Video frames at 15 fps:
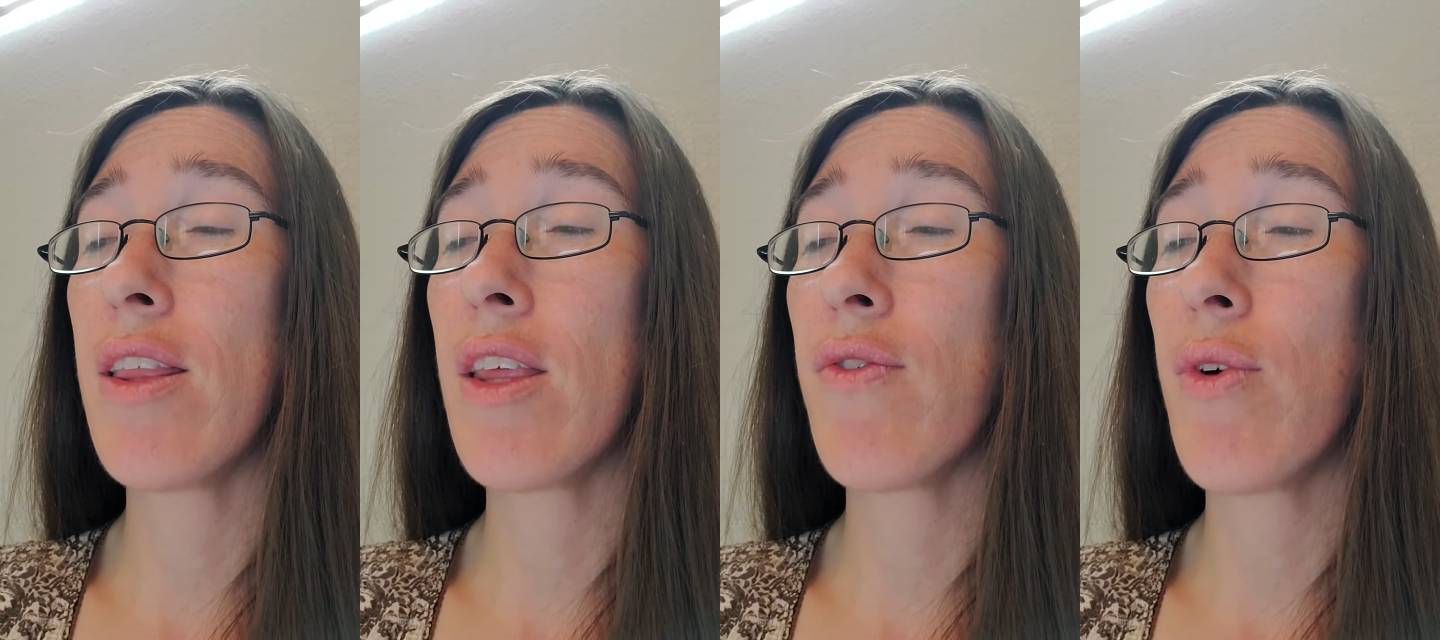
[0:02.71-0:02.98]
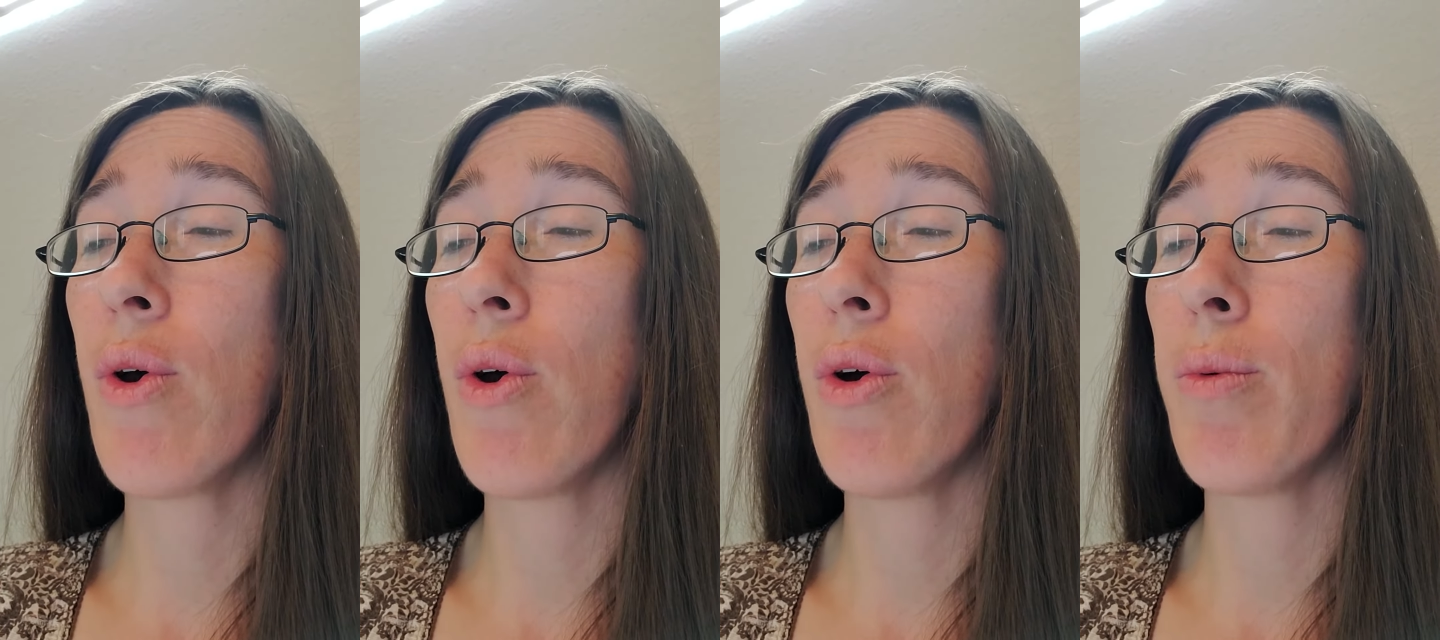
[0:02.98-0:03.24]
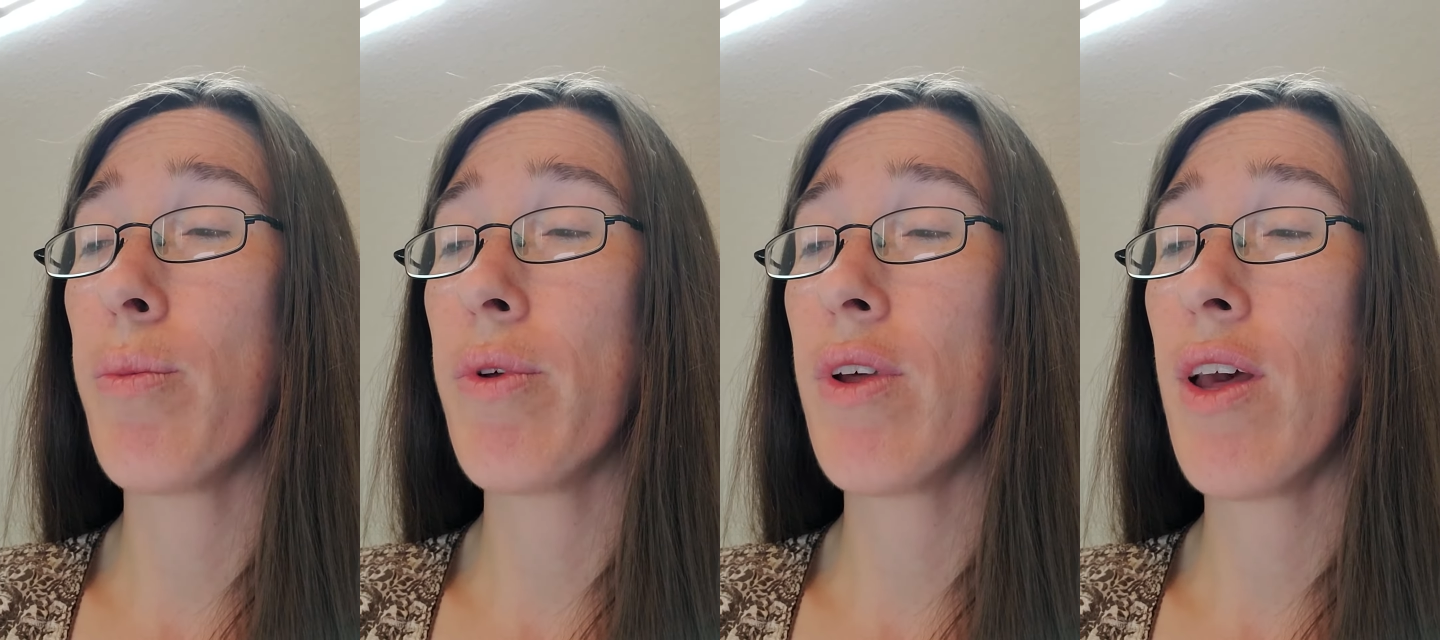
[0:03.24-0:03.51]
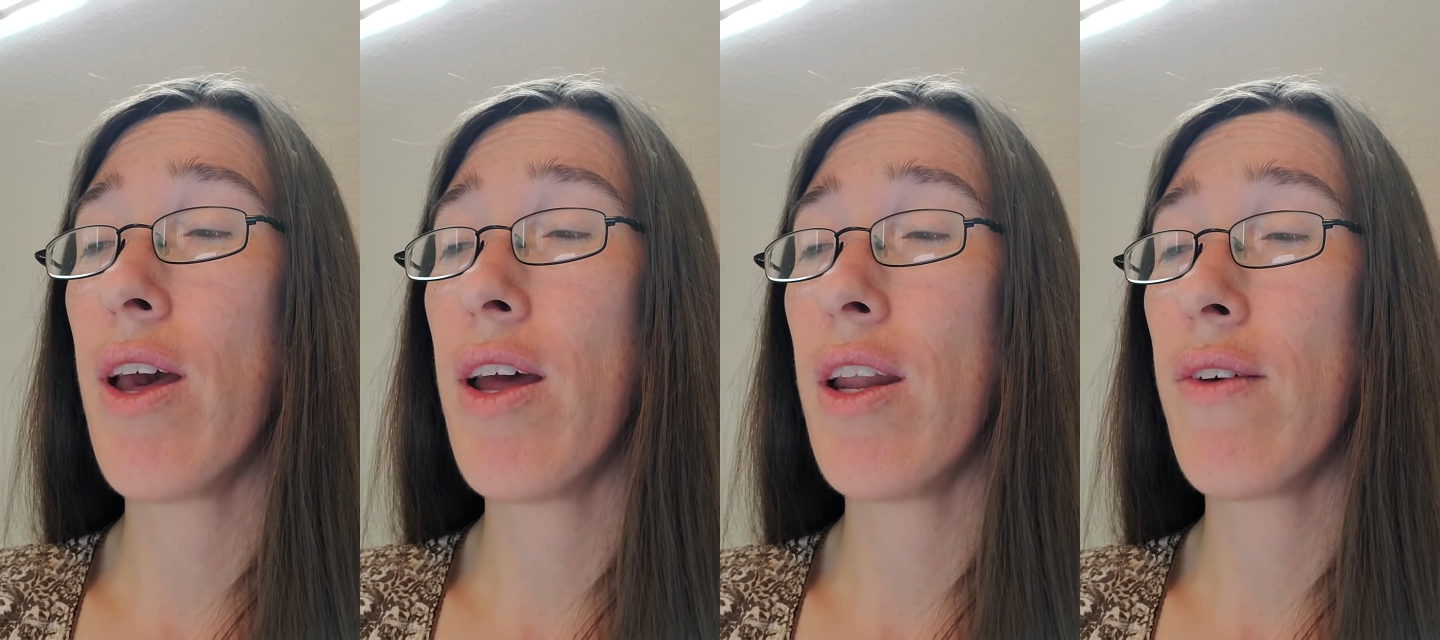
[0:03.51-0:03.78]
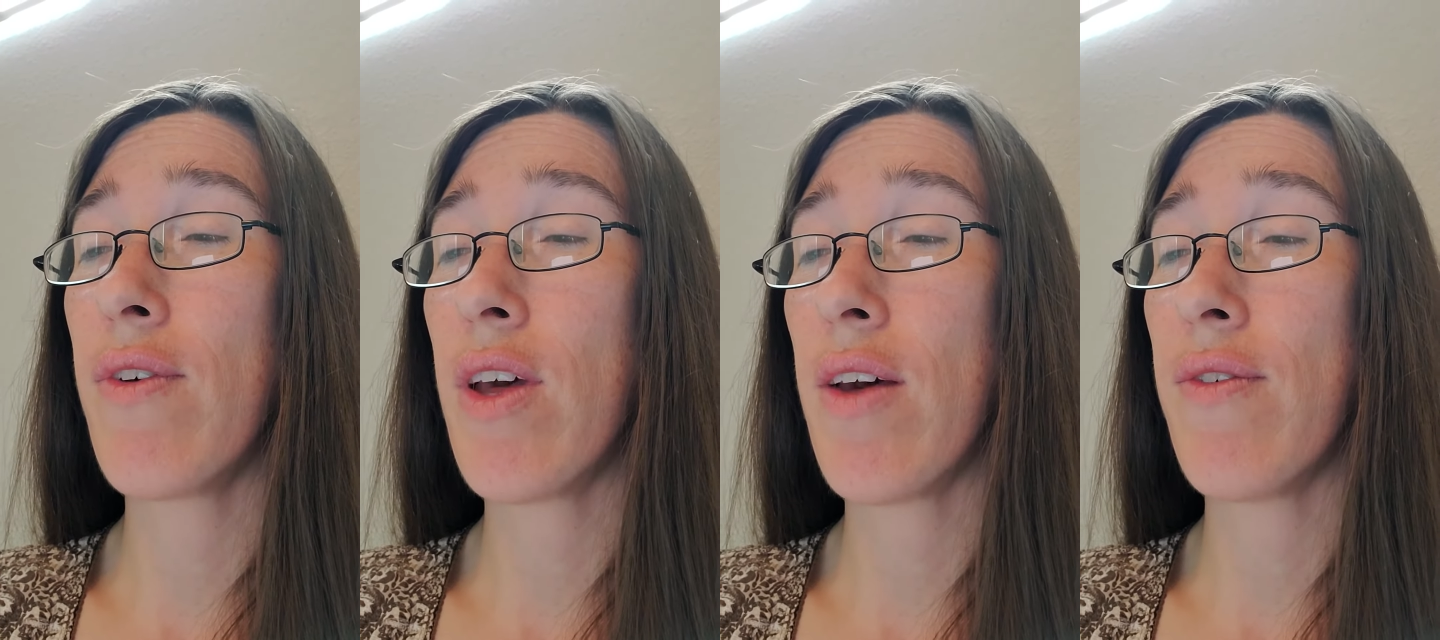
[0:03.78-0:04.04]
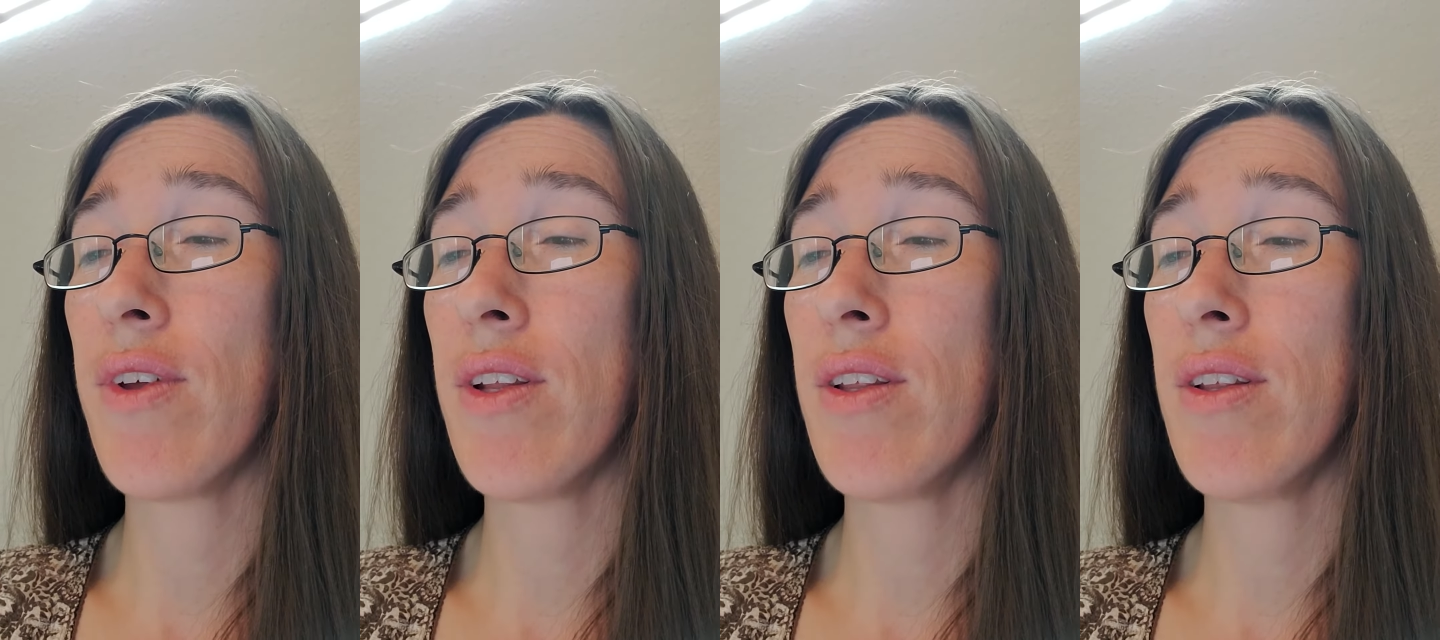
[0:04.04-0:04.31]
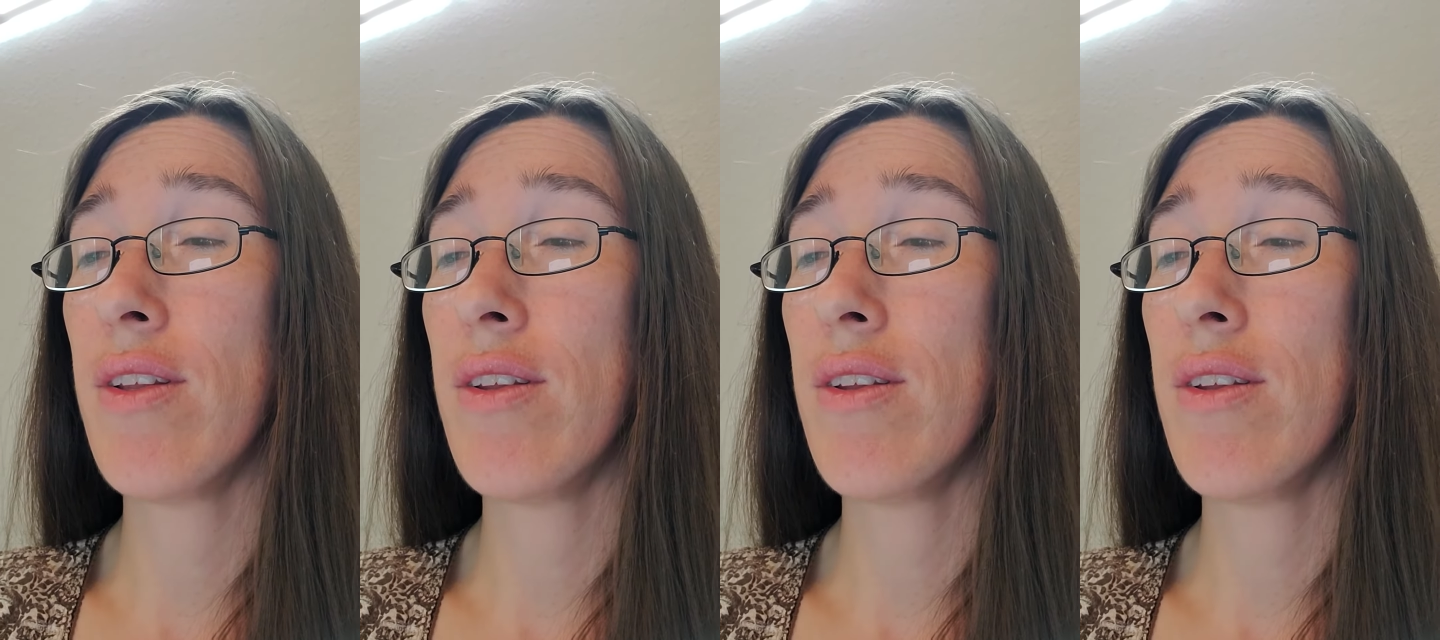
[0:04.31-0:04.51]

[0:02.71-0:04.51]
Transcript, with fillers: of Hope and of Heaven.